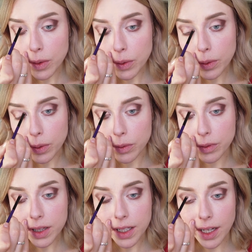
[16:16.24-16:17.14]
Ooh,
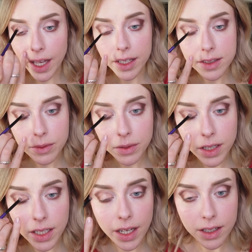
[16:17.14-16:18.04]
really nice,
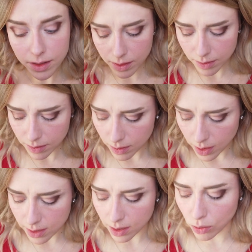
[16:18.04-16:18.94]
really nice.
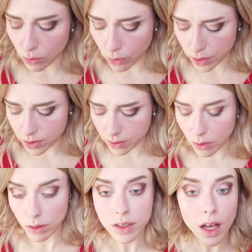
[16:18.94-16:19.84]
That's a gorgeous
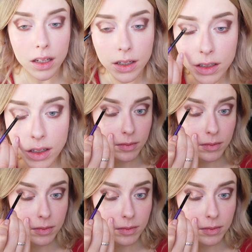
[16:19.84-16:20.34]
gold color.